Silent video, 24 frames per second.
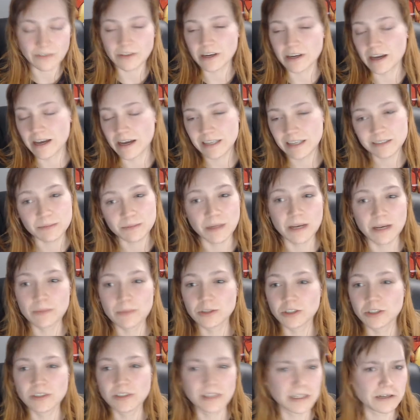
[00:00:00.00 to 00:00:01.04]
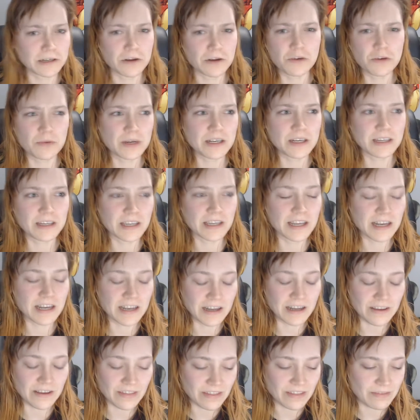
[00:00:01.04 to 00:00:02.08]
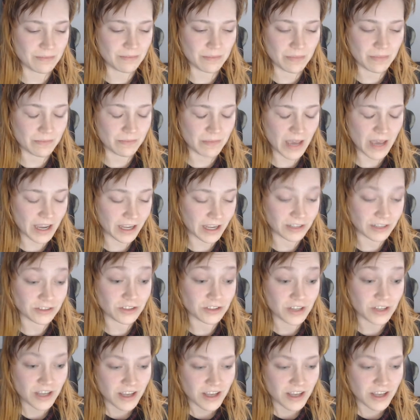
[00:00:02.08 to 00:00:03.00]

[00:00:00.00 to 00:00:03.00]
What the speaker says: I asked my neighbor, she's like, "No, we didn't get any package."